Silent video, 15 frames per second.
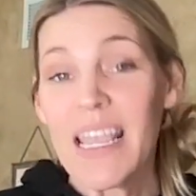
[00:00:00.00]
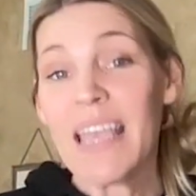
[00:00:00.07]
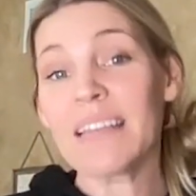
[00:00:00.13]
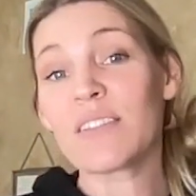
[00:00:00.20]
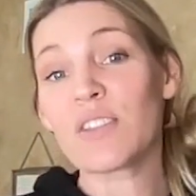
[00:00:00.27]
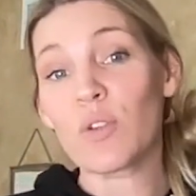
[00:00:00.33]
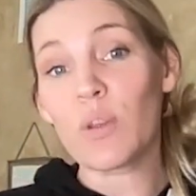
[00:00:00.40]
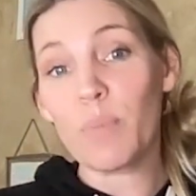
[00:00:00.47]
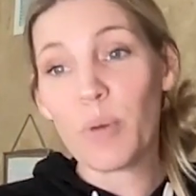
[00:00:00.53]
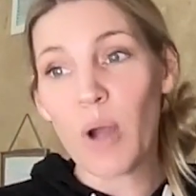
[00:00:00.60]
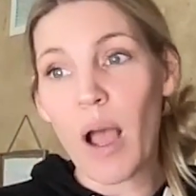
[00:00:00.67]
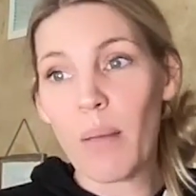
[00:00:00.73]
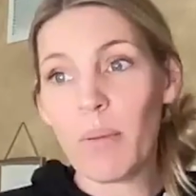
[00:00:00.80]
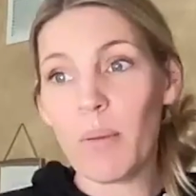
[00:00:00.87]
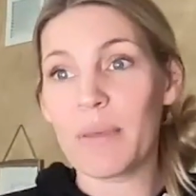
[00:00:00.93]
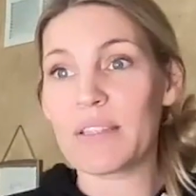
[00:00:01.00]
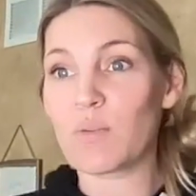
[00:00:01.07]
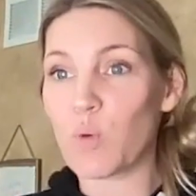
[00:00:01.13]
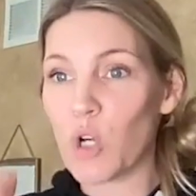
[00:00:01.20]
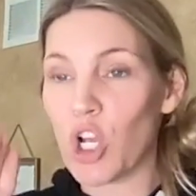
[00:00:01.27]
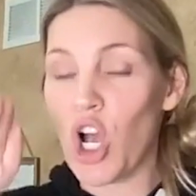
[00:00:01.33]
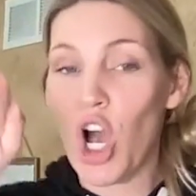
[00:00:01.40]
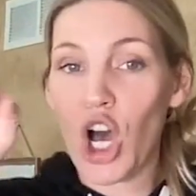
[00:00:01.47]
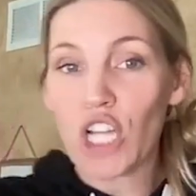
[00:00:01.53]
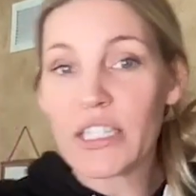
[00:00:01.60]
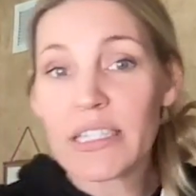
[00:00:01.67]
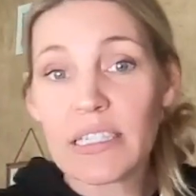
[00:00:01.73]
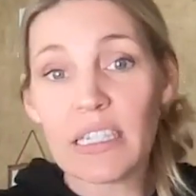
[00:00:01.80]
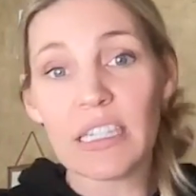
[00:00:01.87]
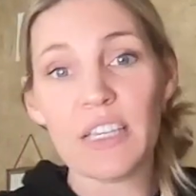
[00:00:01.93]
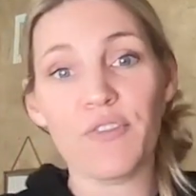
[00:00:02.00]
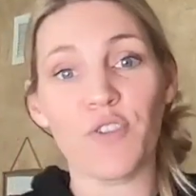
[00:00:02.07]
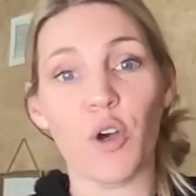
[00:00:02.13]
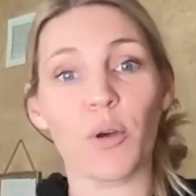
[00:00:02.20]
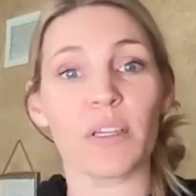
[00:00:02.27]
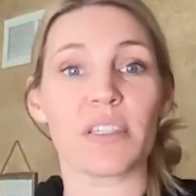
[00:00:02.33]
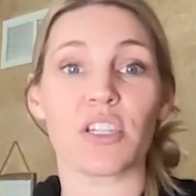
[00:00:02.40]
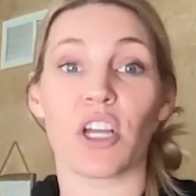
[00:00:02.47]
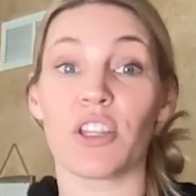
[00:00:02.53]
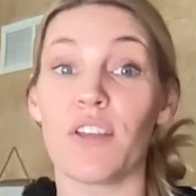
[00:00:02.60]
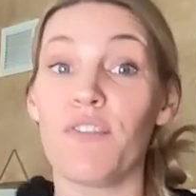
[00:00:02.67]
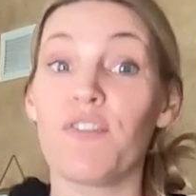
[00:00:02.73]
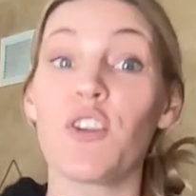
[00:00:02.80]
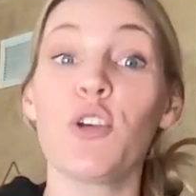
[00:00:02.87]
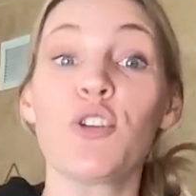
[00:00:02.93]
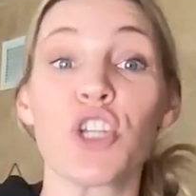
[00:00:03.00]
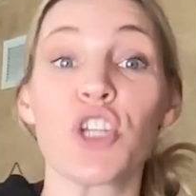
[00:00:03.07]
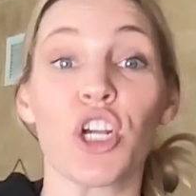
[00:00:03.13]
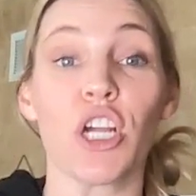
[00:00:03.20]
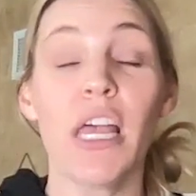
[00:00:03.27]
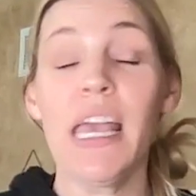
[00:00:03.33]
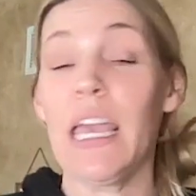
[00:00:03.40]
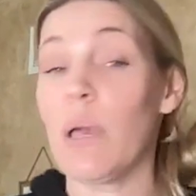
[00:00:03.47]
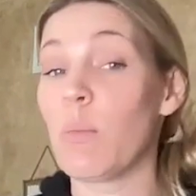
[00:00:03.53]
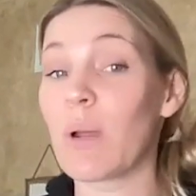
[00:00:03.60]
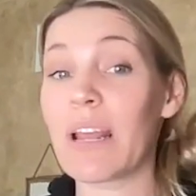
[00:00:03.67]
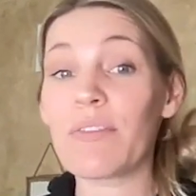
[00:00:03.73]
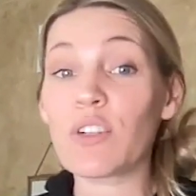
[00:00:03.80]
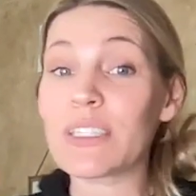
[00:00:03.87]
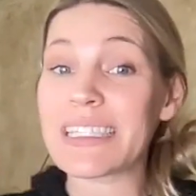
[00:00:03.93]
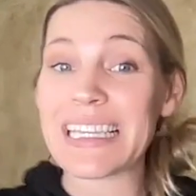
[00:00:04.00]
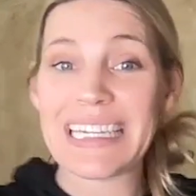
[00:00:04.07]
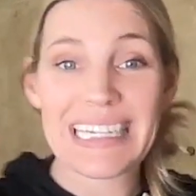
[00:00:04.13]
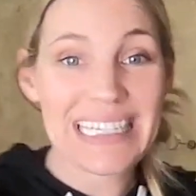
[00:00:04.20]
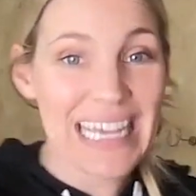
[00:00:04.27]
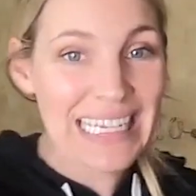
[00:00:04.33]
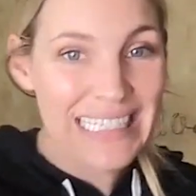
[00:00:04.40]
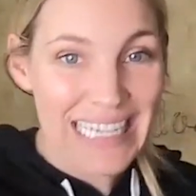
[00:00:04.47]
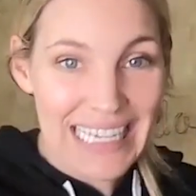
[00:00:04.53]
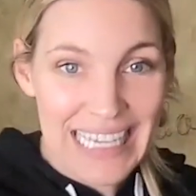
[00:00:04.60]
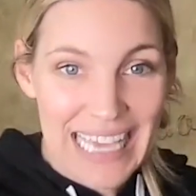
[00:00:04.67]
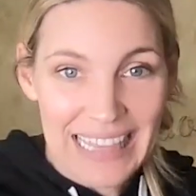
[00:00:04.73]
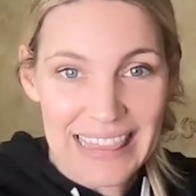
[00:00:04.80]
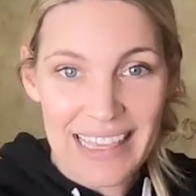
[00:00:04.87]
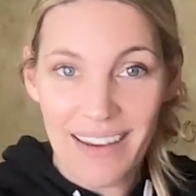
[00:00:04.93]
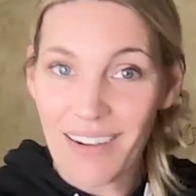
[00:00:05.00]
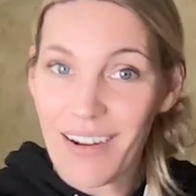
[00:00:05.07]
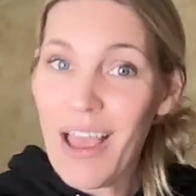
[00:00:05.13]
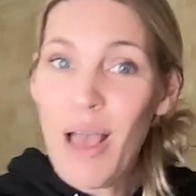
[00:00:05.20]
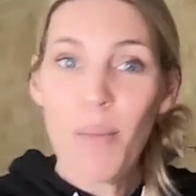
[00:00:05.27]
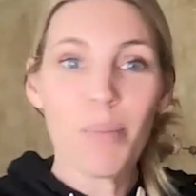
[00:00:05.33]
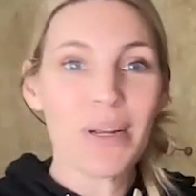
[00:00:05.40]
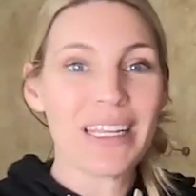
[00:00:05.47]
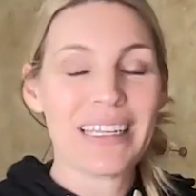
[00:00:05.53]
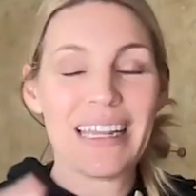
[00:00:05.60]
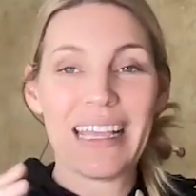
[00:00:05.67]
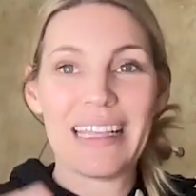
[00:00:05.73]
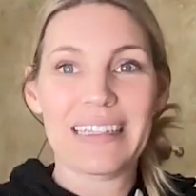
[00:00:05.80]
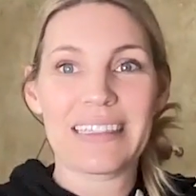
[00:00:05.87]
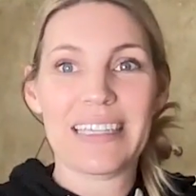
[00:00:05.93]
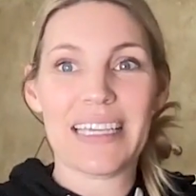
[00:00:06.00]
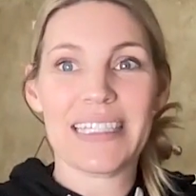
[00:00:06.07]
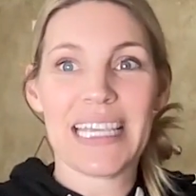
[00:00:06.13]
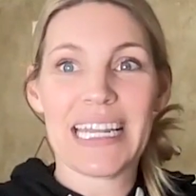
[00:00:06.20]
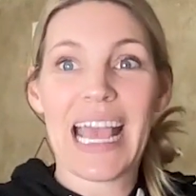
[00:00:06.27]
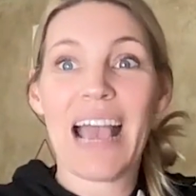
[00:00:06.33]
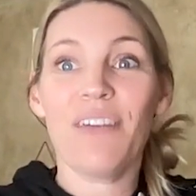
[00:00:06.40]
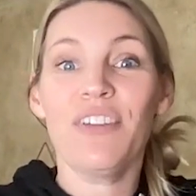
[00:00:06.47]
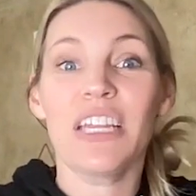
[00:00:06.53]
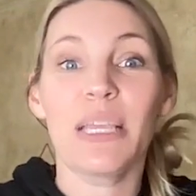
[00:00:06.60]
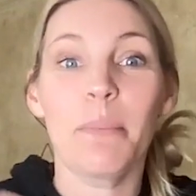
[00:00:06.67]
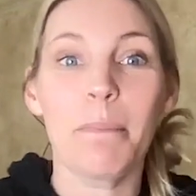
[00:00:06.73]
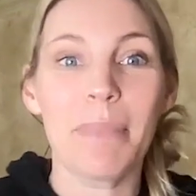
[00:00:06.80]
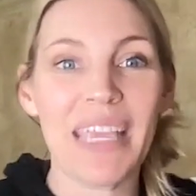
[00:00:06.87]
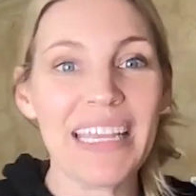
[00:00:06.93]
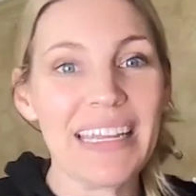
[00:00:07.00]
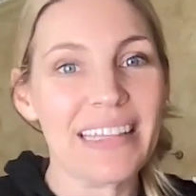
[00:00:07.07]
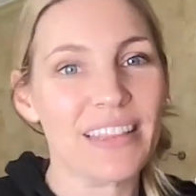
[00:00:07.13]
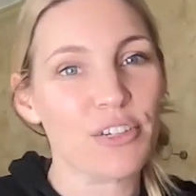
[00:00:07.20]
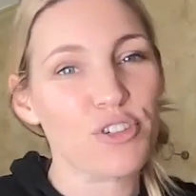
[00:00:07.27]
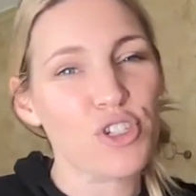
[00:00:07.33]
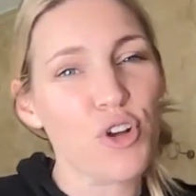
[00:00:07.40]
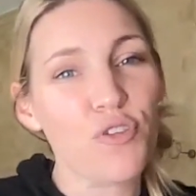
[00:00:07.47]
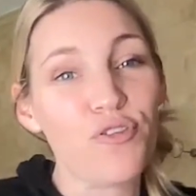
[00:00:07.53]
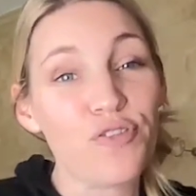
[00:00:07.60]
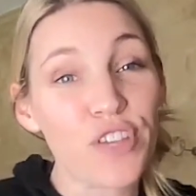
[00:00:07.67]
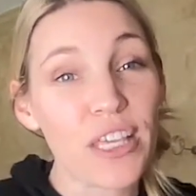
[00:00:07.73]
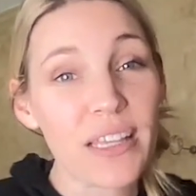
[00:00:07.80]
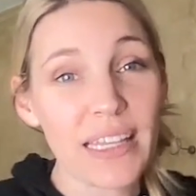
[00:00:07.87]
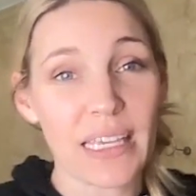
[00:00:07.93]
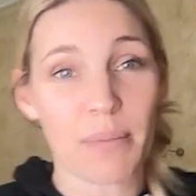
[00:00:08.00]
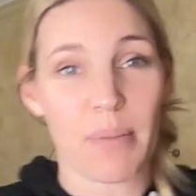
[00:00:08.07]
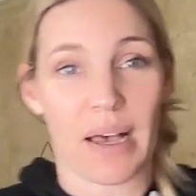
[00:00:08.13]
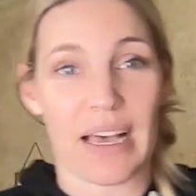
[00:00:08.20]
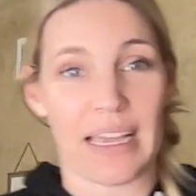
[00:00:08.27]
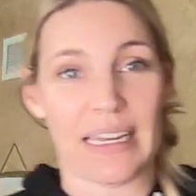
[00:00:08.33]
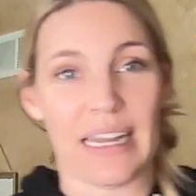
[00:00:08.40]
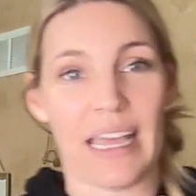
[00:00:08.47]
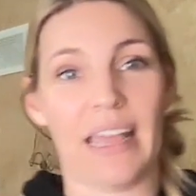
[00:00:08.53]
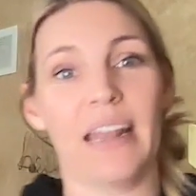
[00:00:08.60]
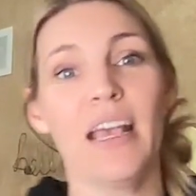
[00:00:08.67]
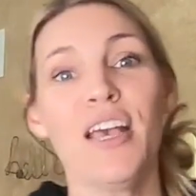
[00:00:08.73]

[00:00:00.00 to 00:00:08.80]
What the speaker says: And so the problem is we're constantly focused on the future and whatever it's going to take to get there, but it doesn't have any meaning. There's no feeling behind it.